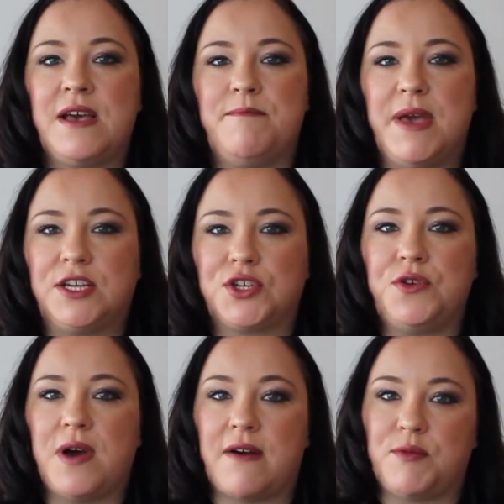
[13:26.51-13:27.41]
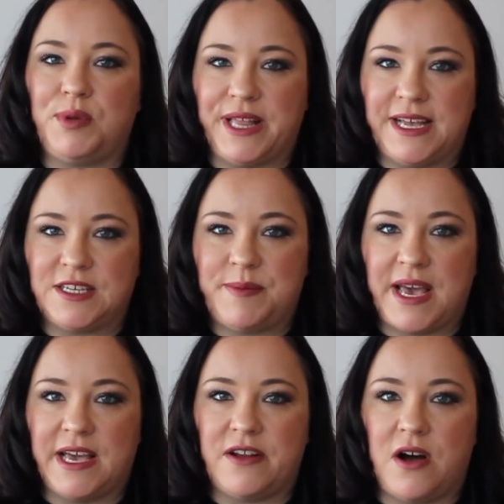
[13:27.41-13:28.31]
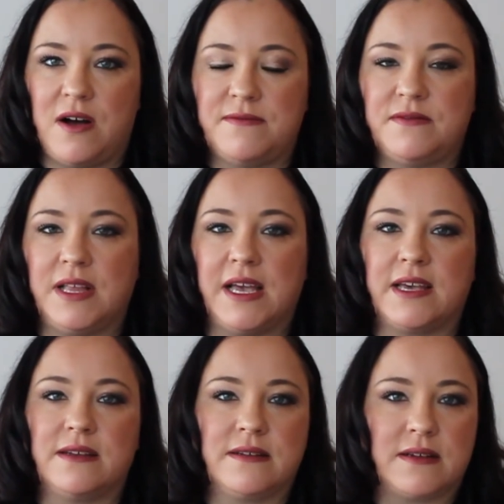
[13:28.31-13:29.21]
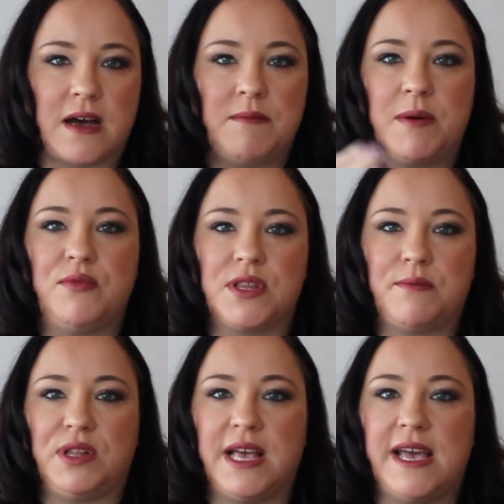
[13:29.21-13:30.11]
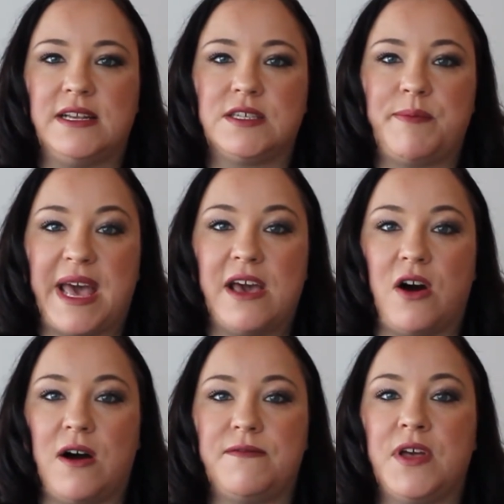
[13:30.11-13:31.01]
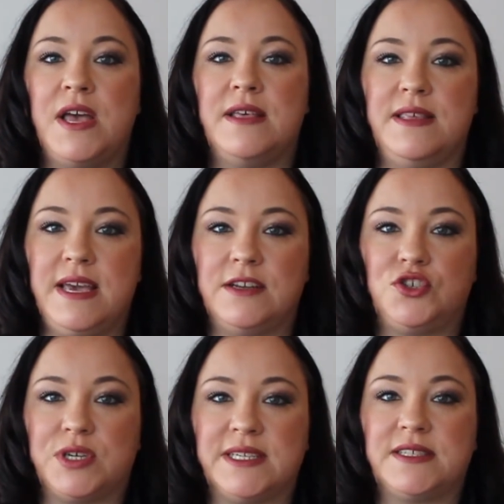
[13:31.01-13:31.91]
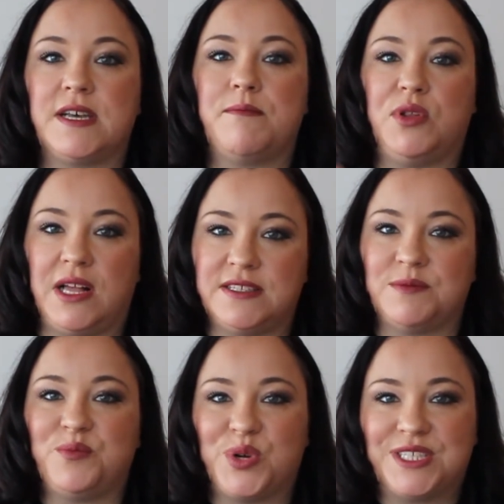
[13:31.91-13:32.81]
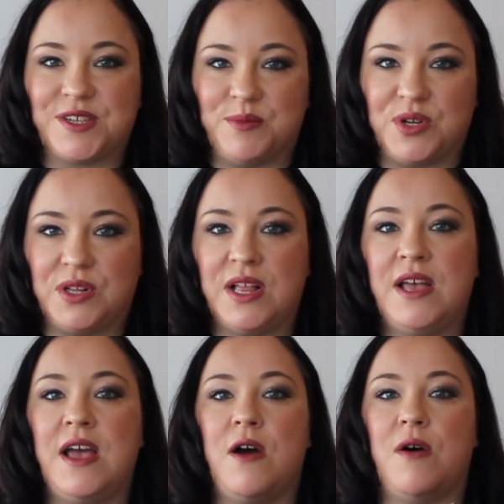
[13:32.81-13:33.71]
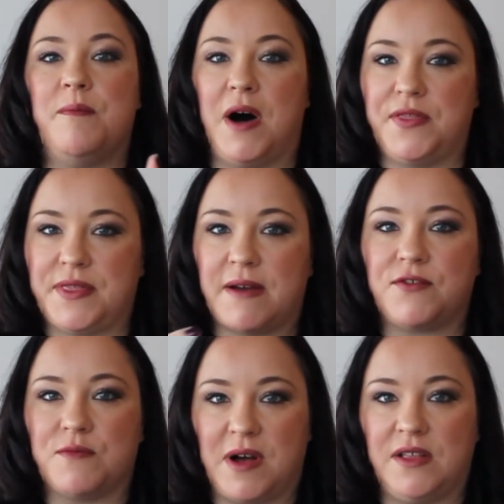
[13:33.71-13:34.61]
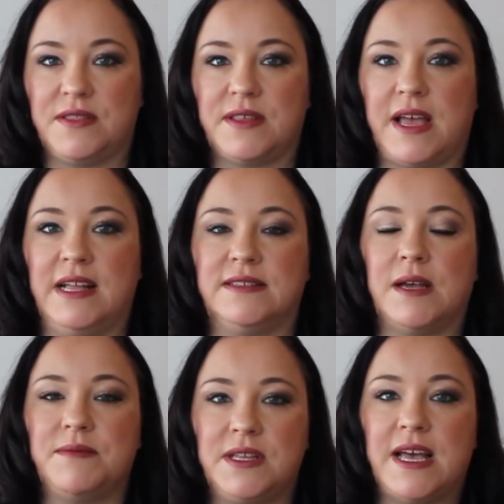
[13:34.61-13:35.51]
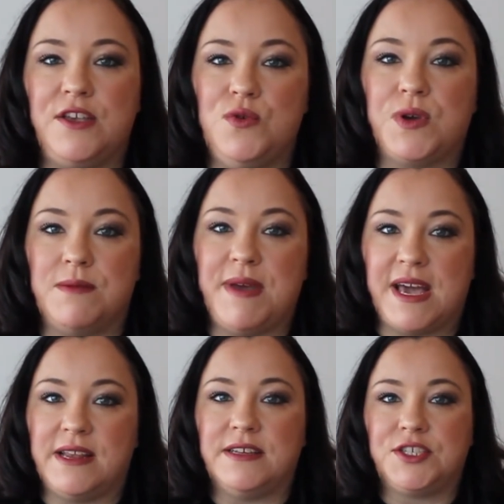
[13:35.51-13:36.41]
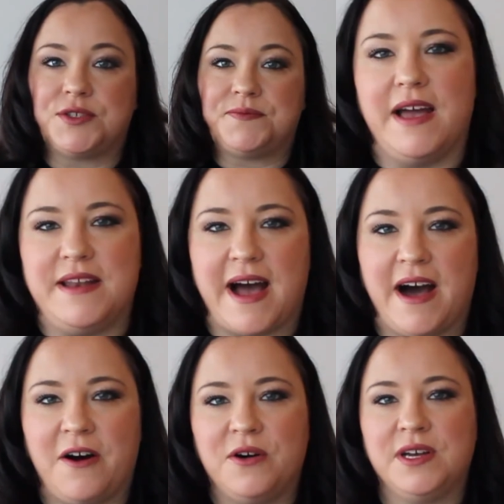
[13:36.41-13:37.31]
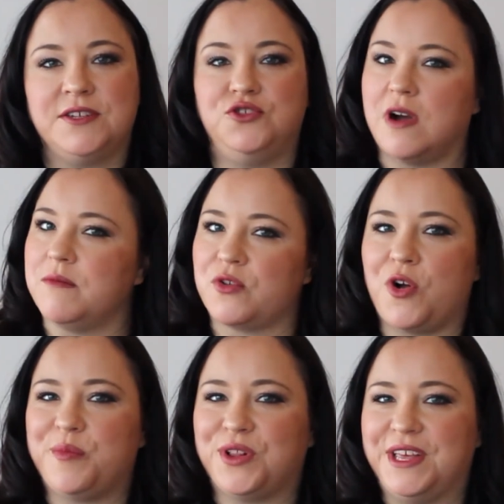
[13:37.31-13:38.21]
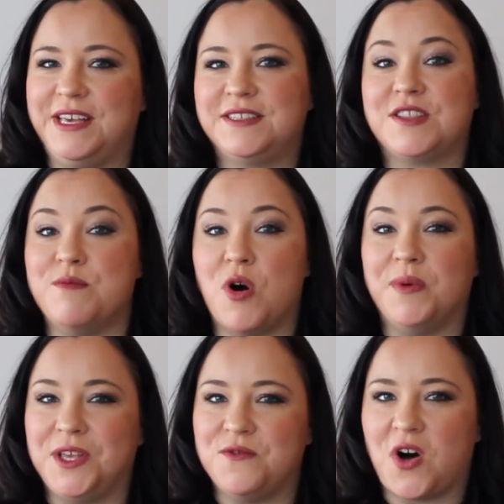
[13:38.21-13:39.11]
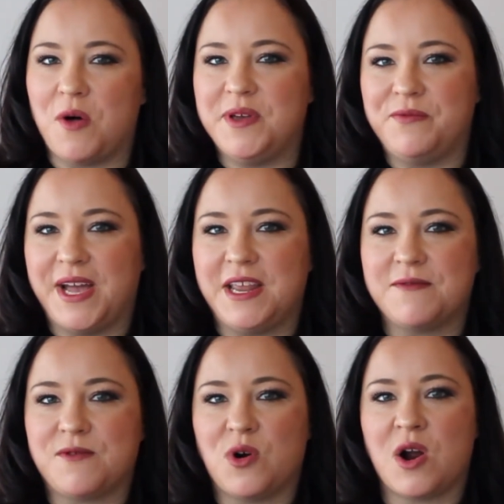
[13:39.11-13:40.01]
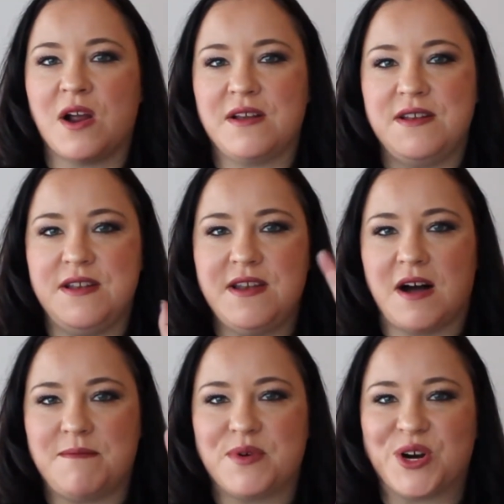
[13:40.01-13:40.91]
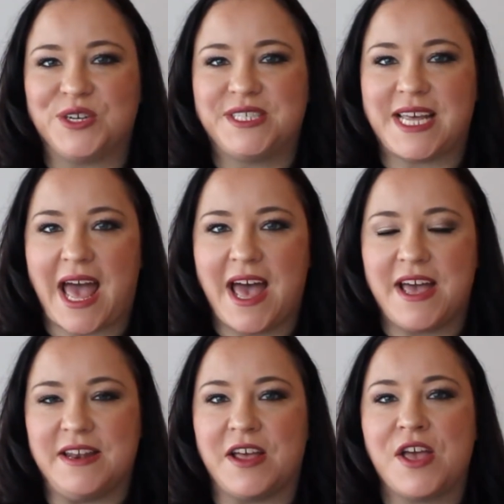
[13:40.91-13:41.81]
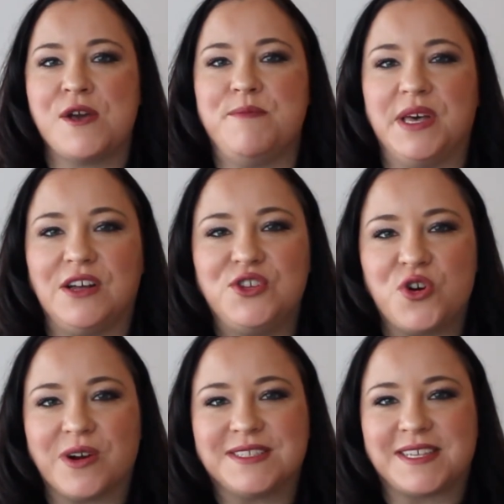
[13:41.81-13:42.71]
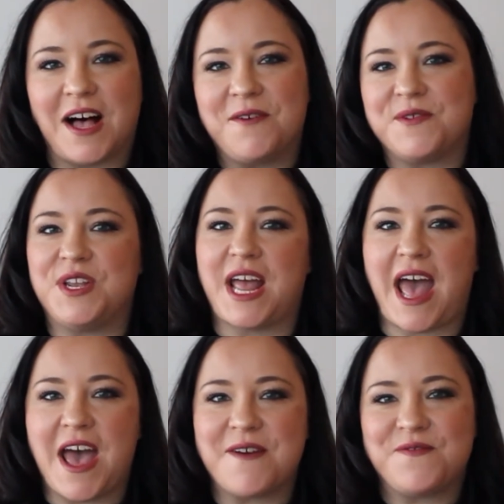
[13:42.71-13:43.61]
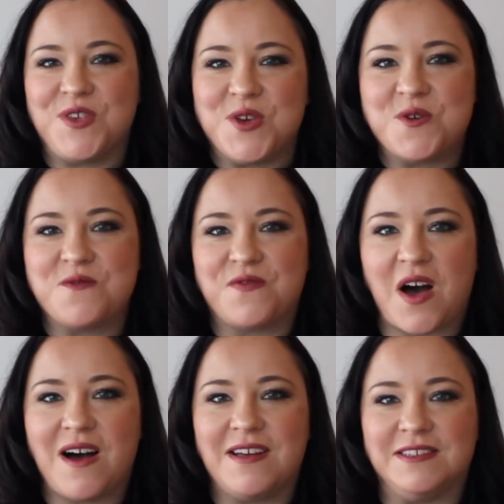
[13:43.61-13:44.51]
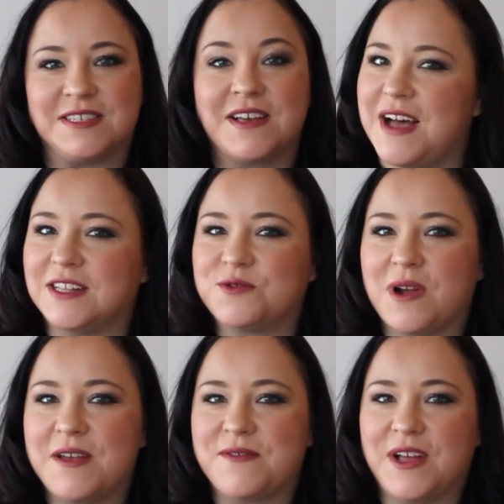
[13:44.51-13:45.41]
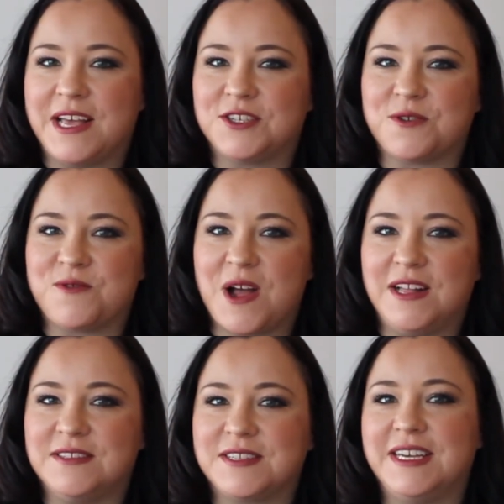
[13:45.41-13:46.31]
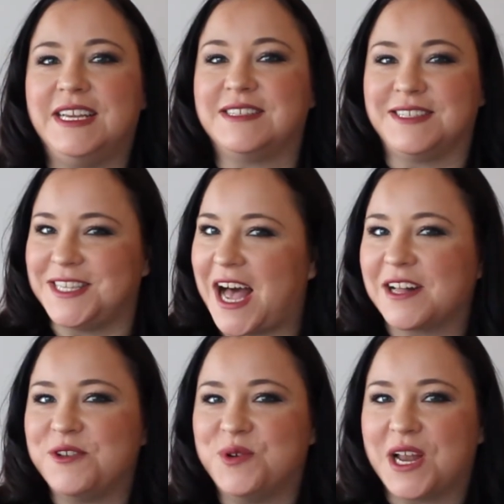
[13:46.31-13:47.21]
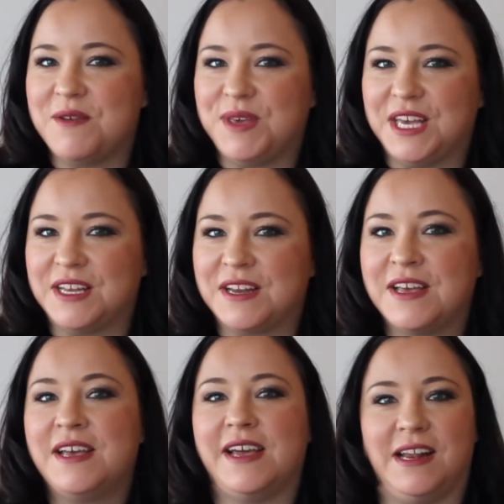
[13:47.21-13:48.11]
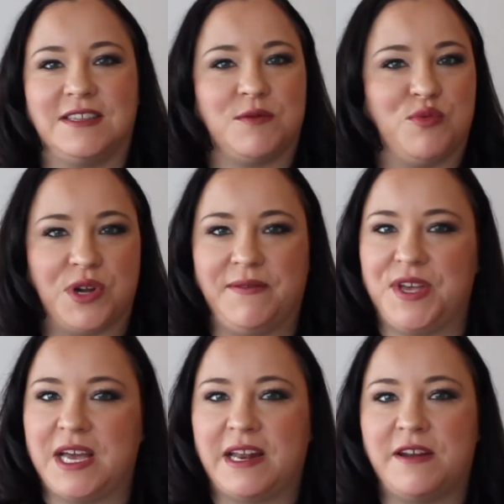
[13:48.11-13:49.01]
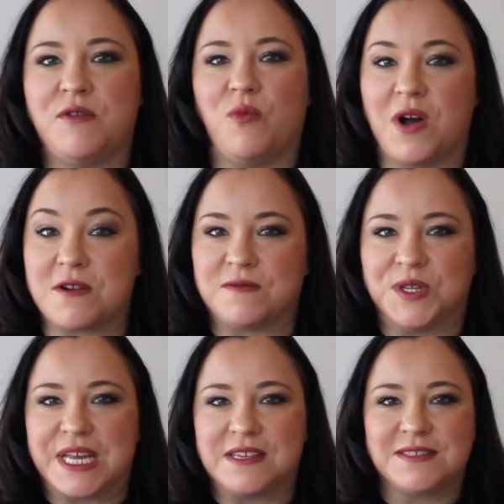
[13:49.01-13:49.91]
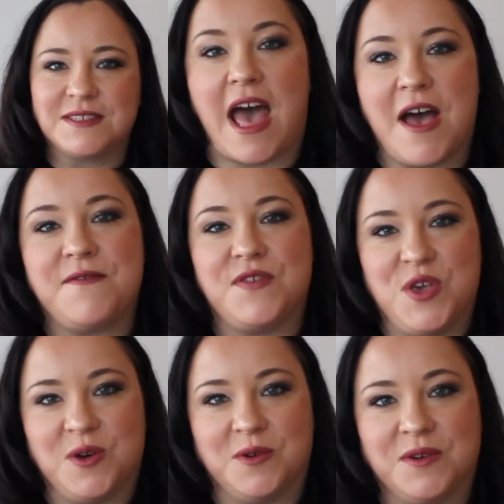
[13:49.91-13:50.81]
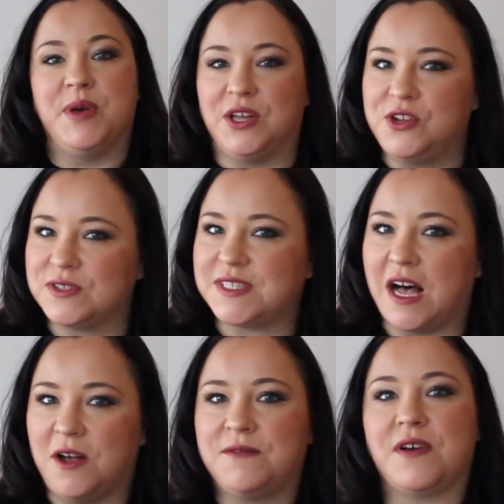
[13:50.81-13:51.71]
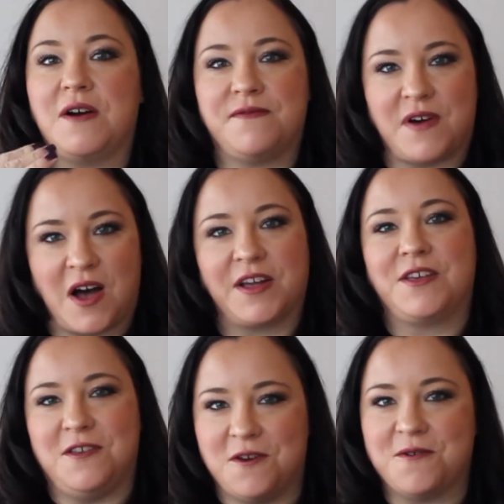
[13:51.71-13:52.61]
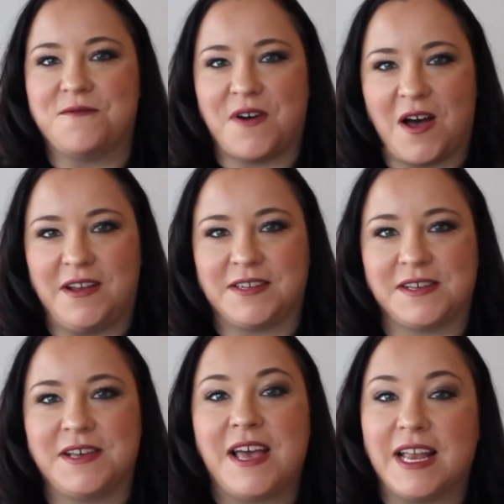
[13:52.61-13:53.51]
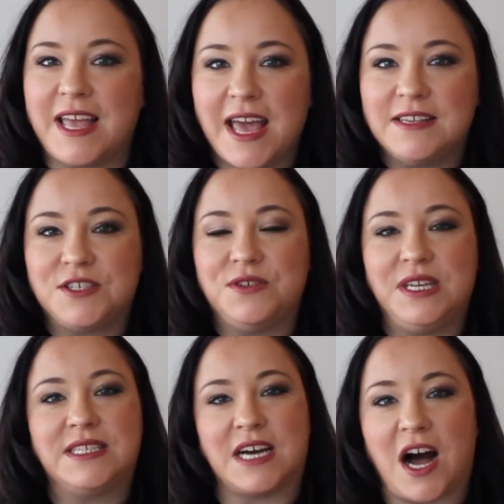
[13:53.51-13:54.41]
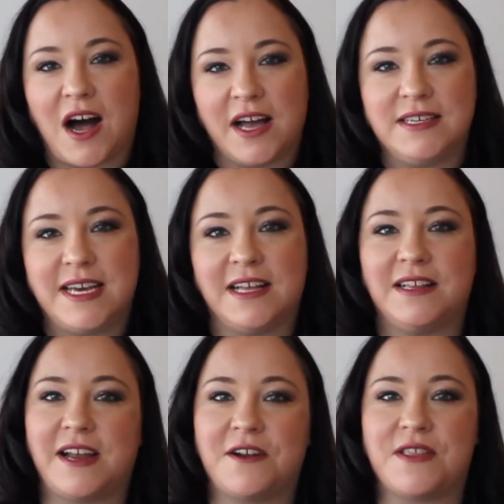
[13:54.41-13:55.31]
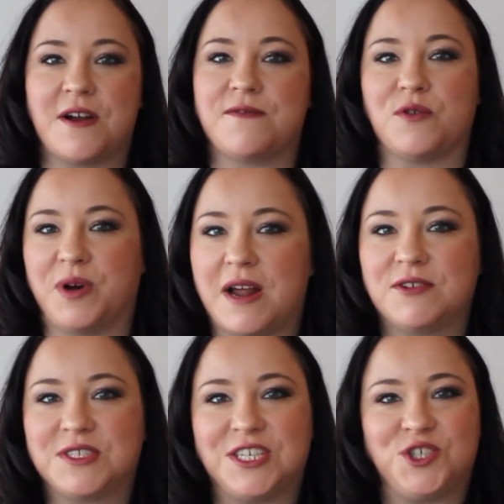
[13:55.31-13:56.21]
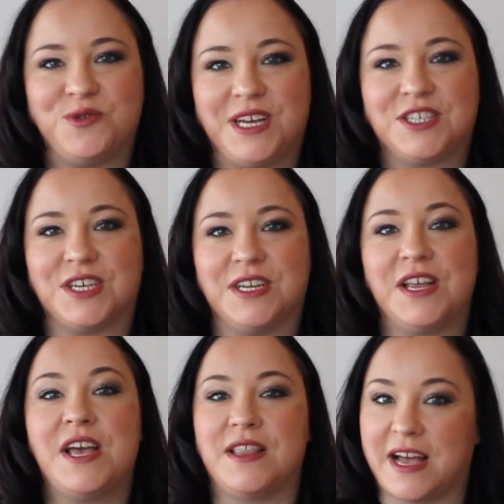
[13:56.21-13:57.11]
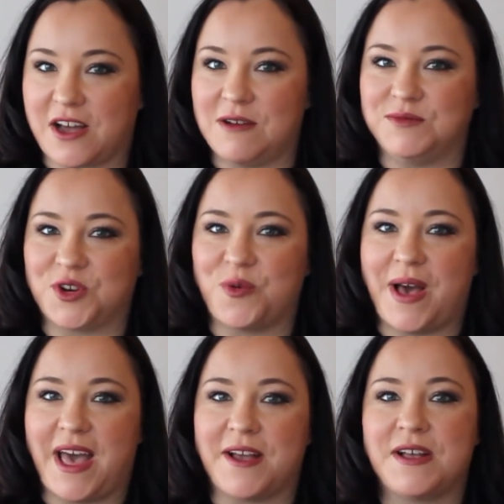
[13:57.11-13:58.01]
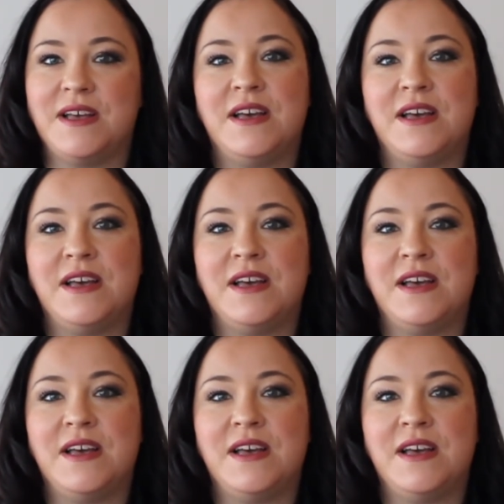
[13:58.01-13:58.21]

Make sure you have a plan to pay it off. Like, come up with a plan to pay off the interest plus some principal month after month, and something that you can manage. And now, drum roll please, the moment you've all been waiting for. Number 10, build yourself an FU fund. That's right, financial friends, it is exactly what I mean, and it's abbreviated wonderfulness. FU, build yourself a FU fund, in case you need to hightail it out of there for whatever situation that comes your way.